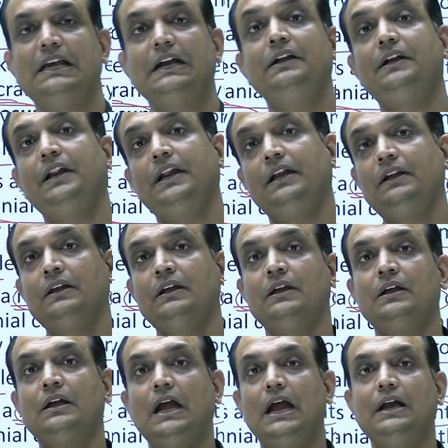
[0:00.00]
entering,
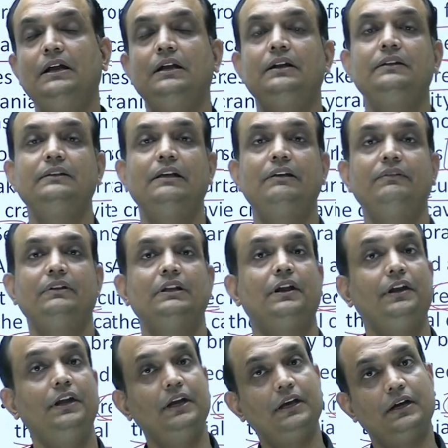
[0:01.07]
and it is having the
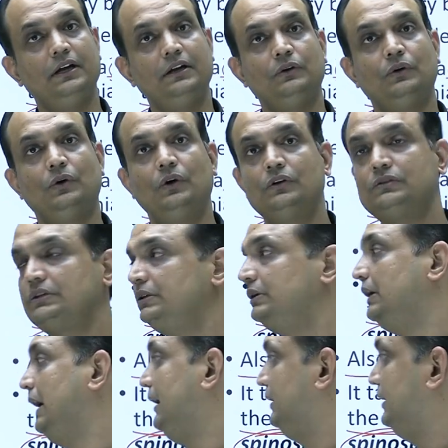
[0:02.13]
recurrent course,
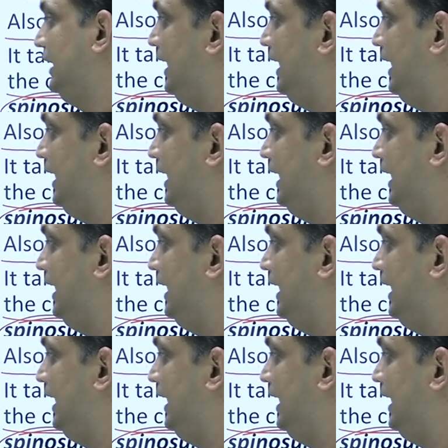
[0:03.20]
and